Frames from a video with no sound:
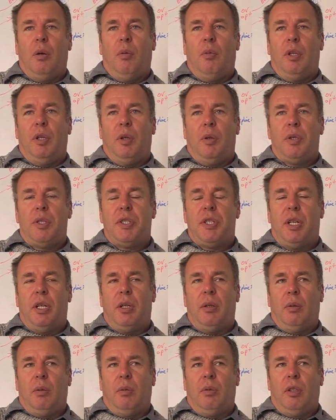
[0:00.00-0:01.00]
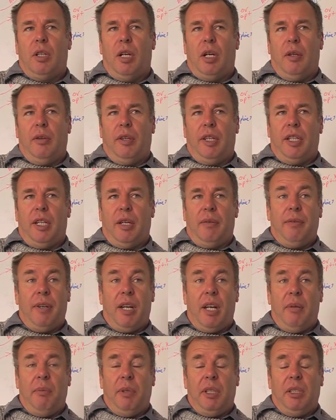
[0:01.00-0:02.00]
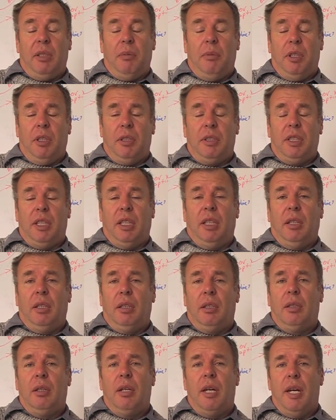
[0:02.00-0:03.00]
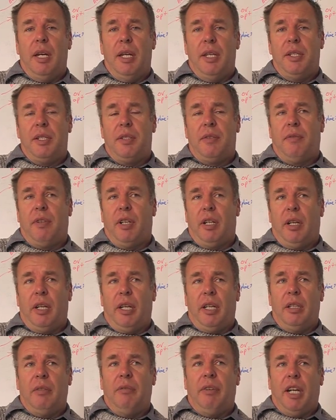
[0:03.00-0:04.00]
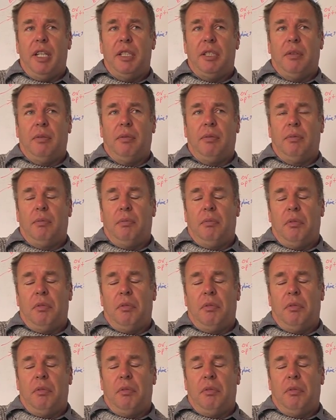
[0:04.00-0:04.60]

We also know that our farming community is very innovative,